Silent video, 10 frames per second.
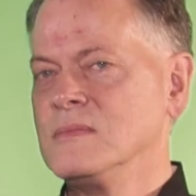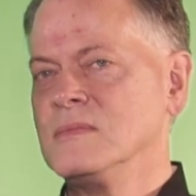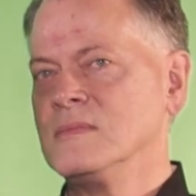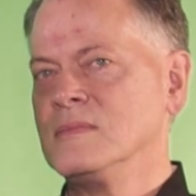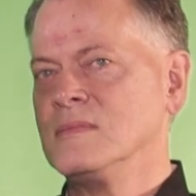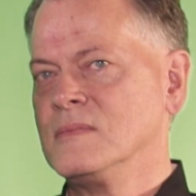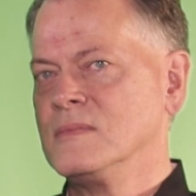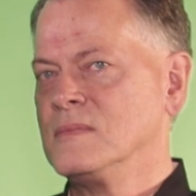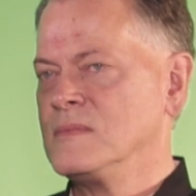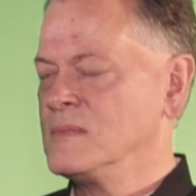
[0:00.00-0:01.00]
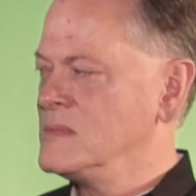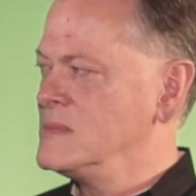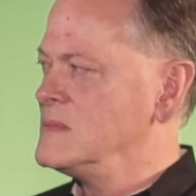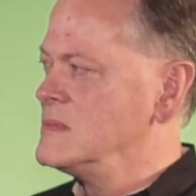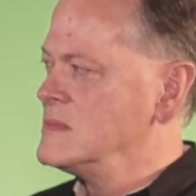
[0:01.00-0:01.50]

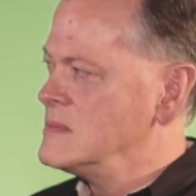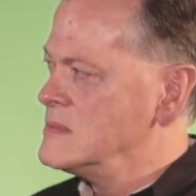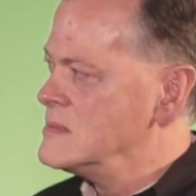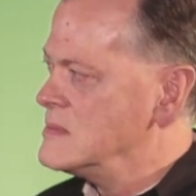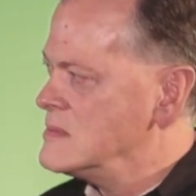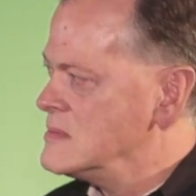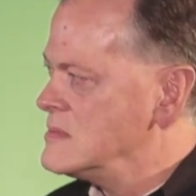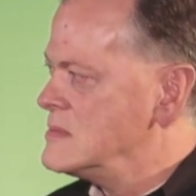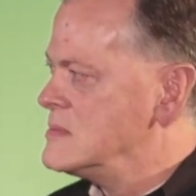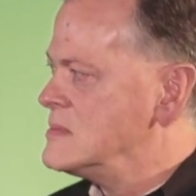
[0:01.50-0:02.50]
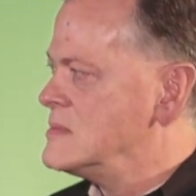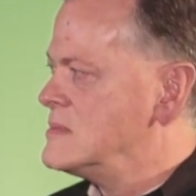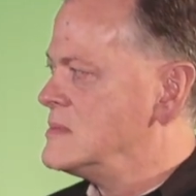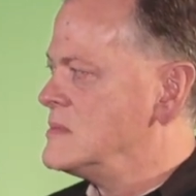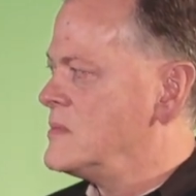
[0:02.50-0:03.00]

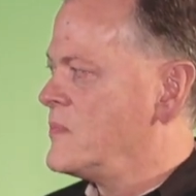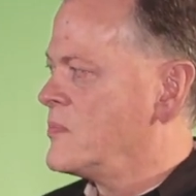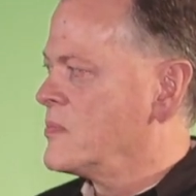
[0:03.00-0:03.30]
[no speech]